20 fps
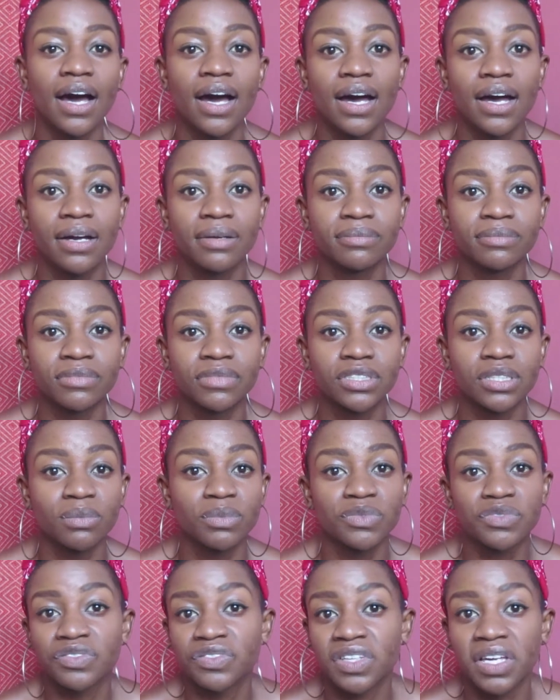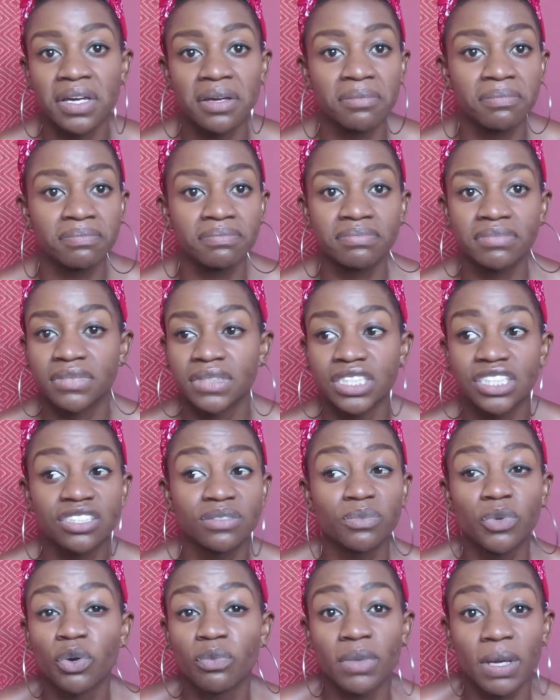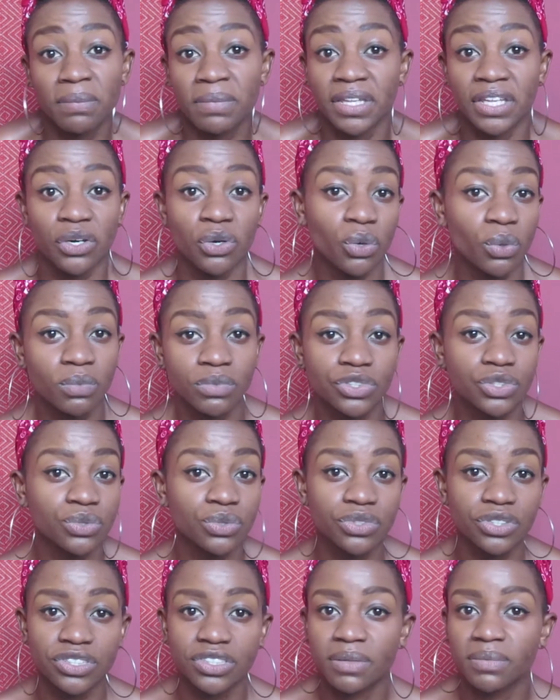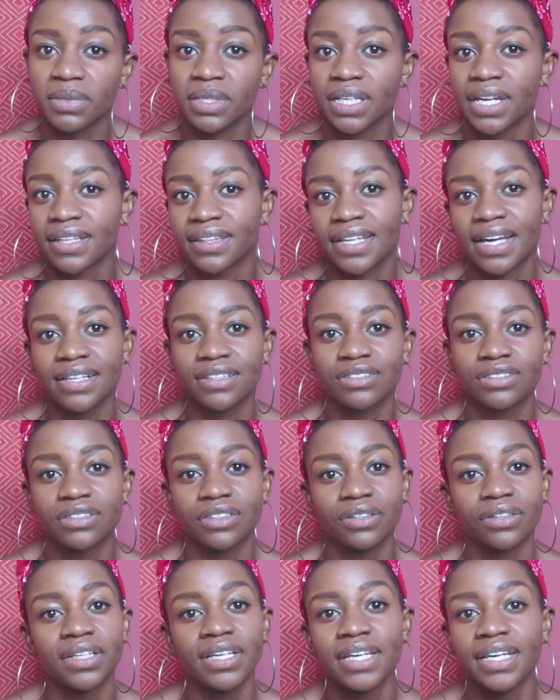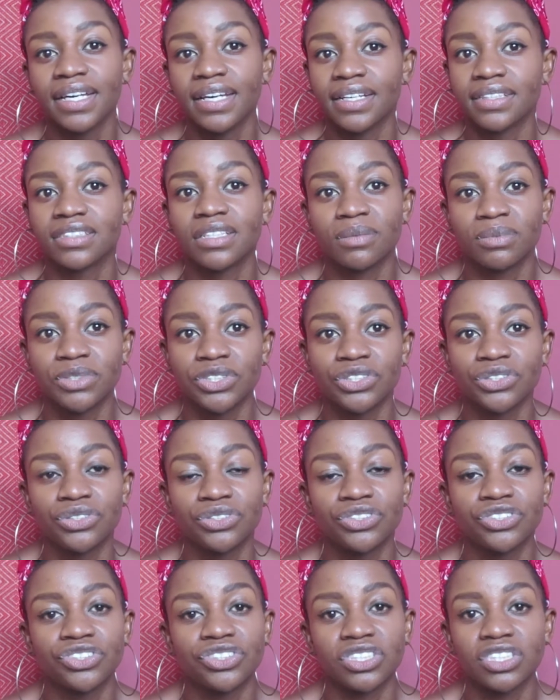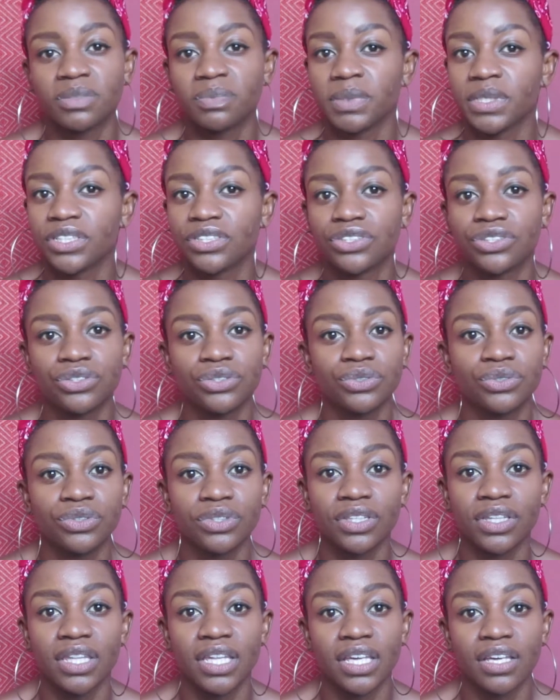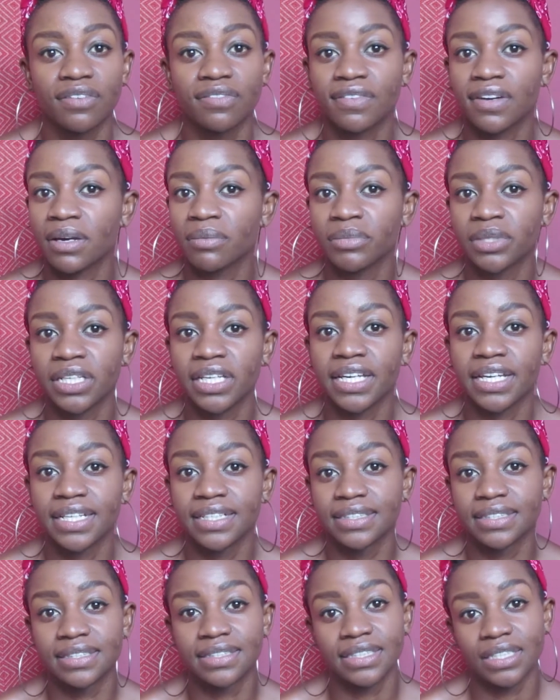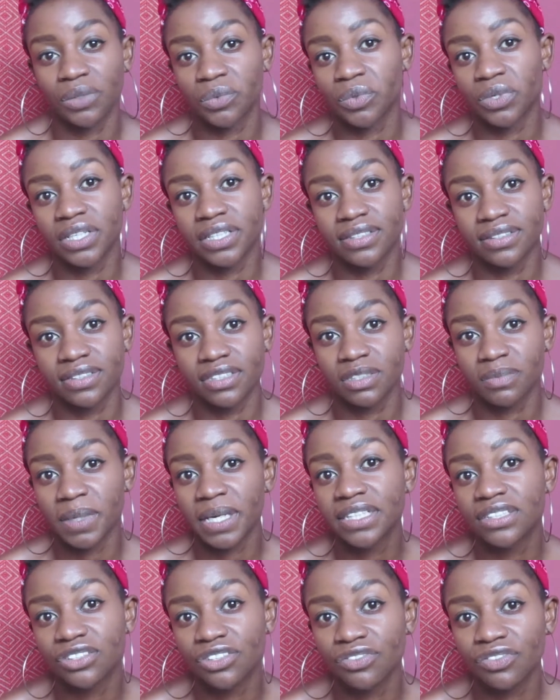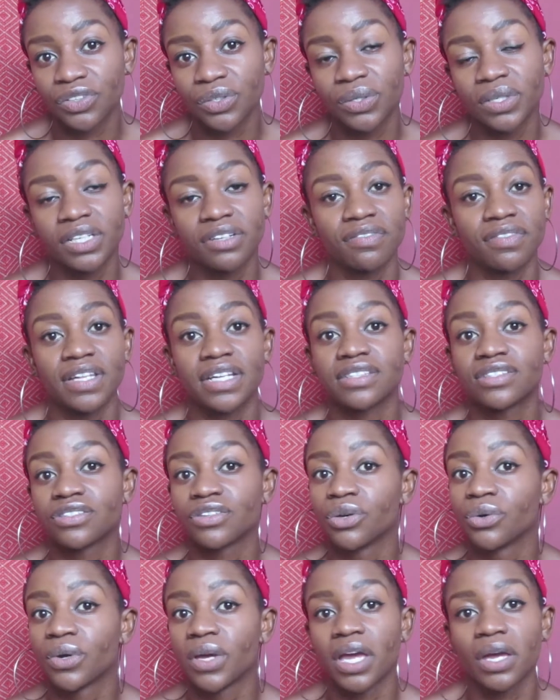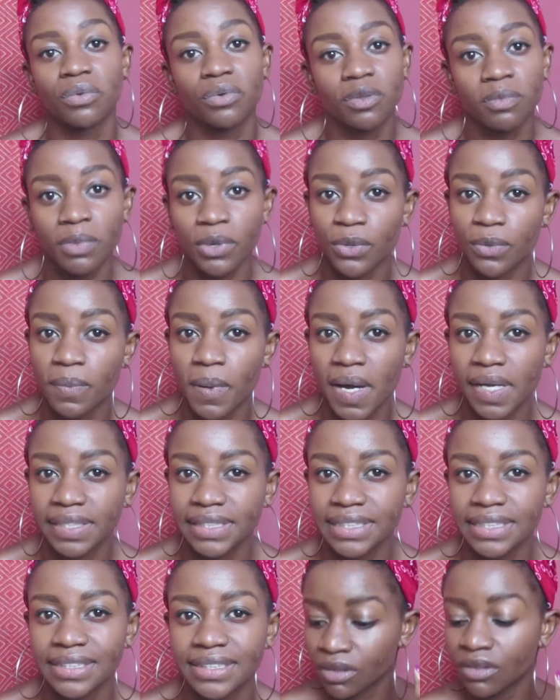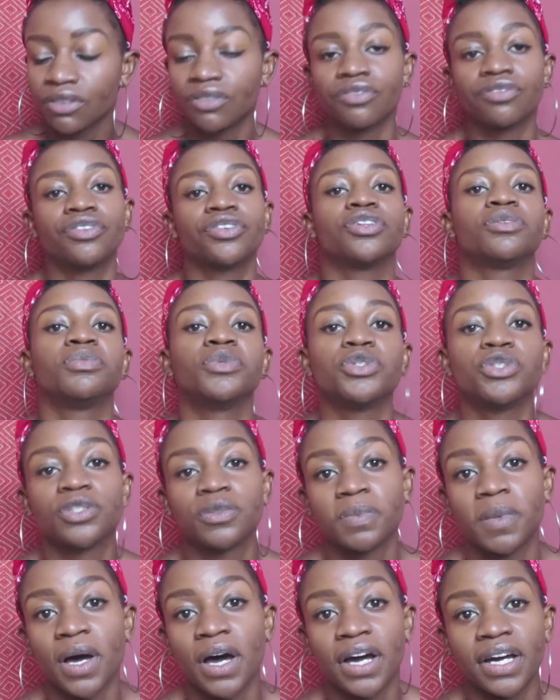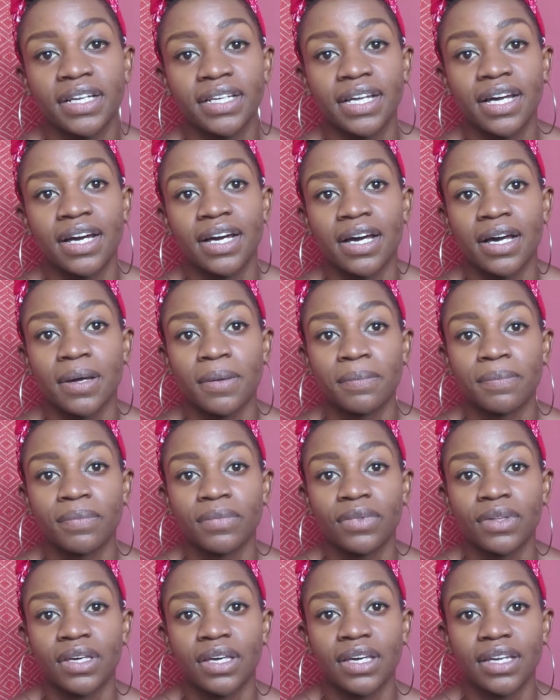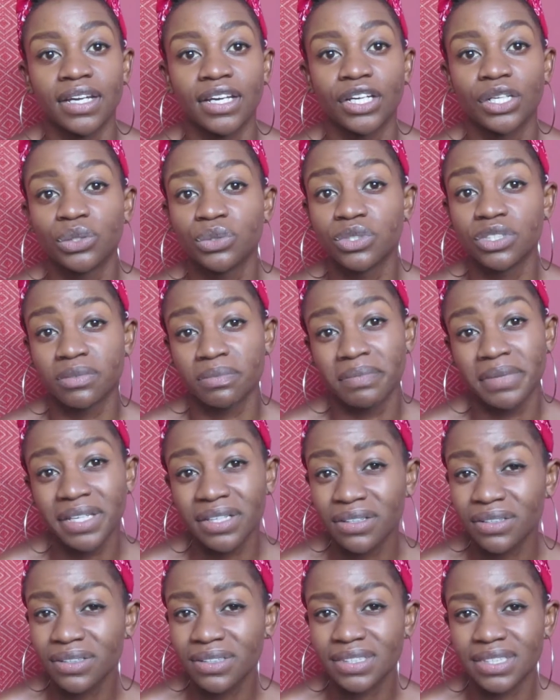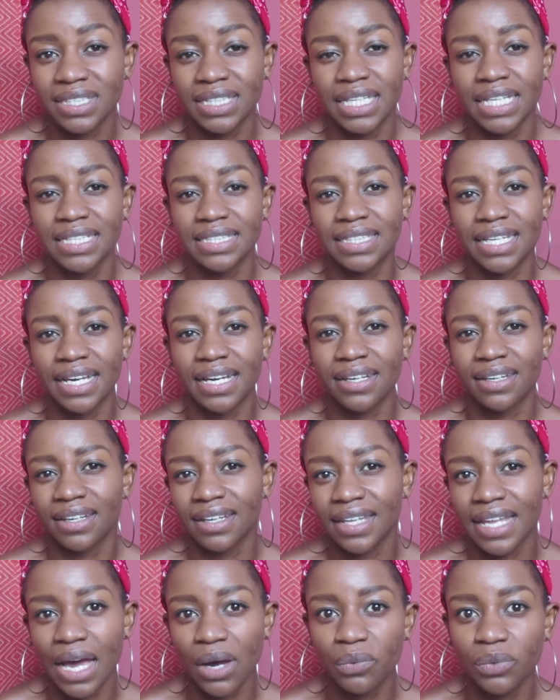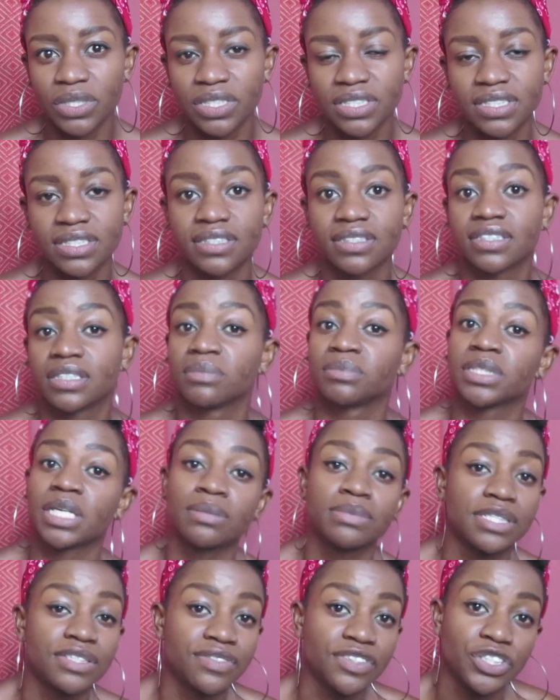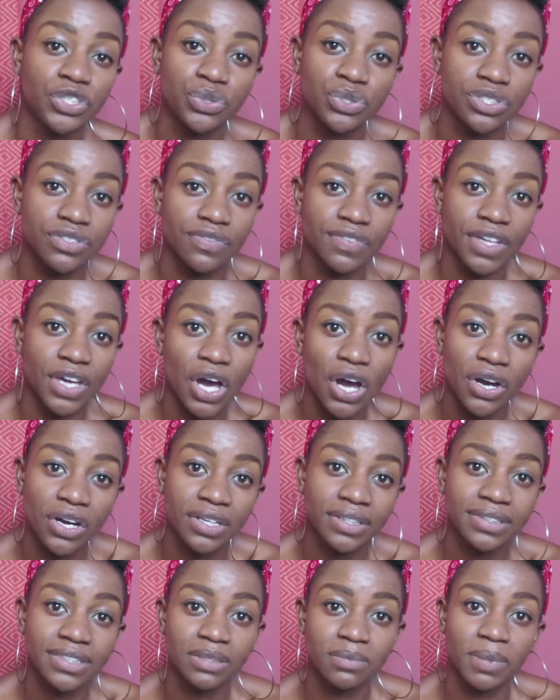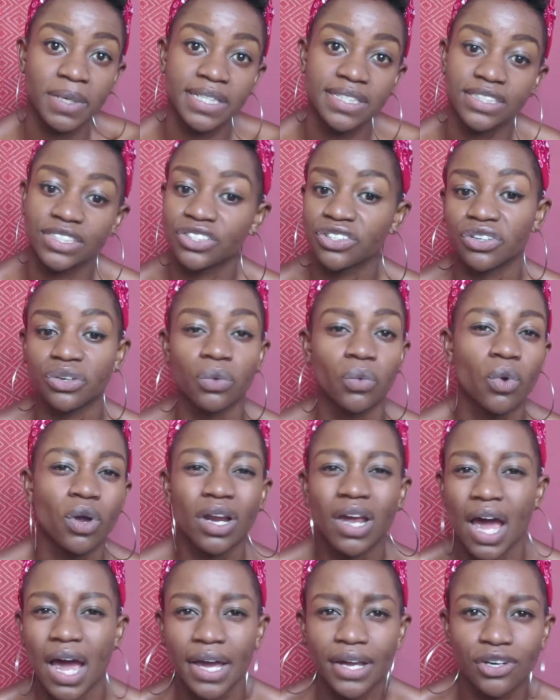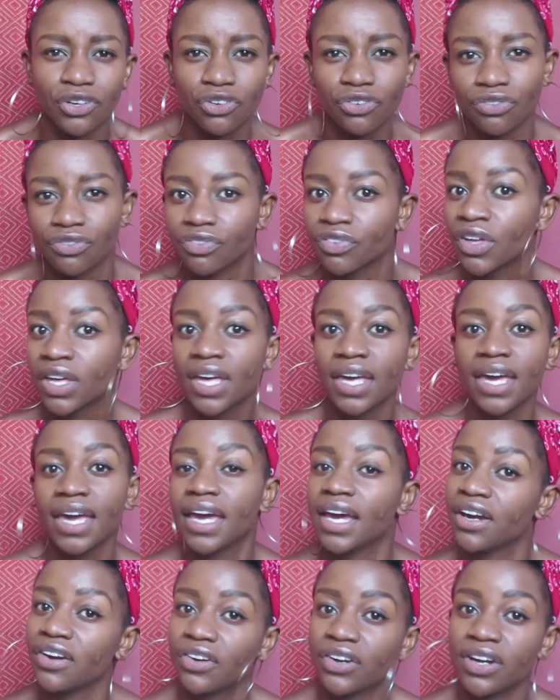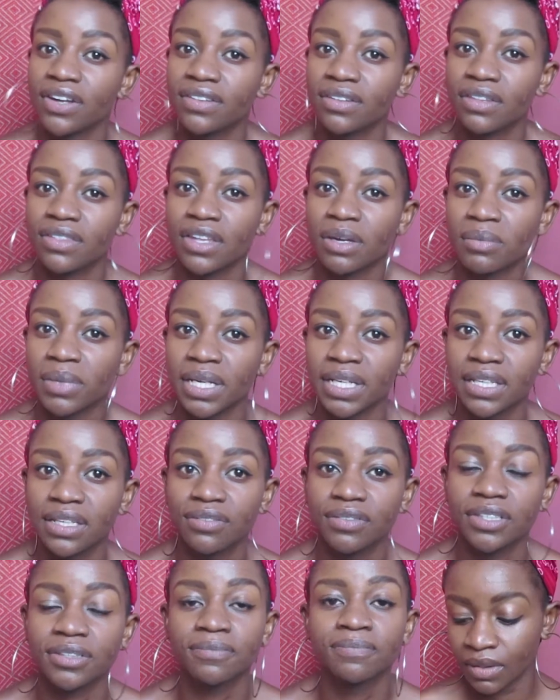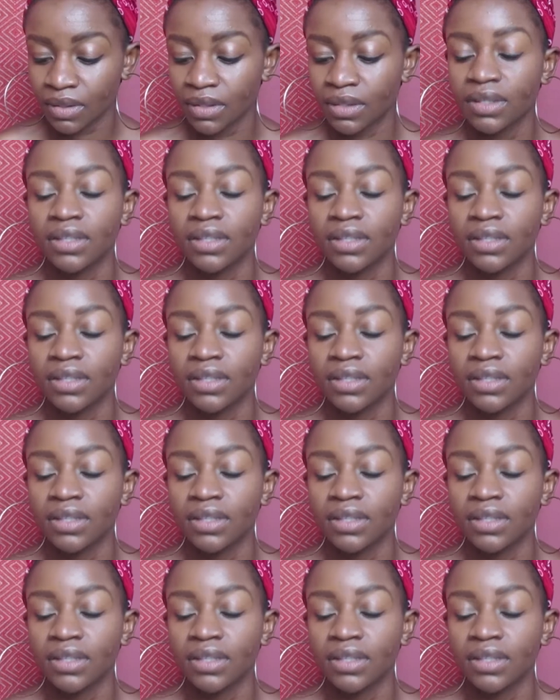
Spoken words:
Some of them, it's more maybe they're homeschooled or something like that, so it's up to you to just speak to the family and see what is expected of you and if that's okay with both parties. For the most part, it includes meals and things like an allowance, sometimes even use of the car, depending on what kind of area that they might live in.